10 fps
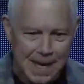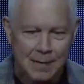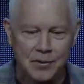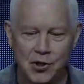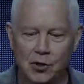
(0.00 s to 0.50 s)

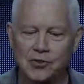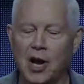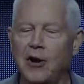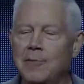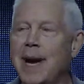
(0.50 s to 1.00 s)
But you know, it's
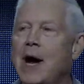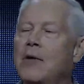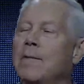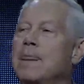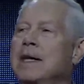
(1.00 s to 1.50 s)
all
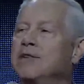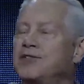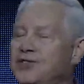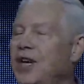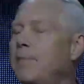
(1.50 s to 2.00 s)
about
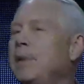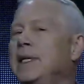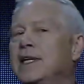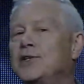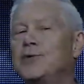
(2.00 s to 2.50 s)
stepping
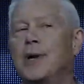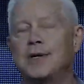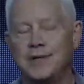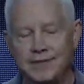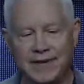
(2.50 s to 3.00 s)
into our
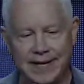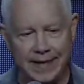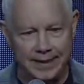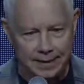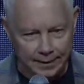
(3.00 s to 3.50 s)

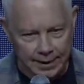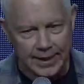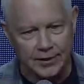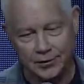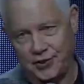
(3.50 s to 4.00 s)
divine
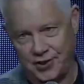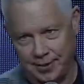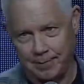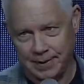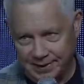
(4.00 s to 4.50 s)

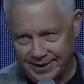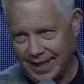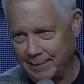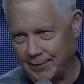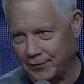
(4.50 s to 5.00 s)
leadership
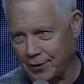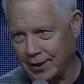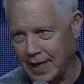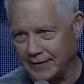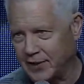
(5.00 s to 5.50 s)
assignment for our
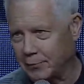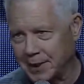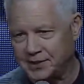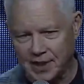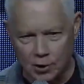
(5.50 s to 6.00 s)
lives.
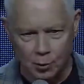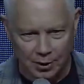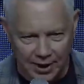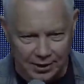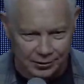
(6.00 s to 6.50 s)
Everybody say the
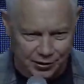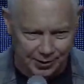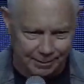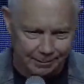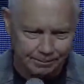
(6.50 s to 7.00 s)
word
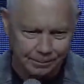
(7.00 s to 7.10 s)
leadership.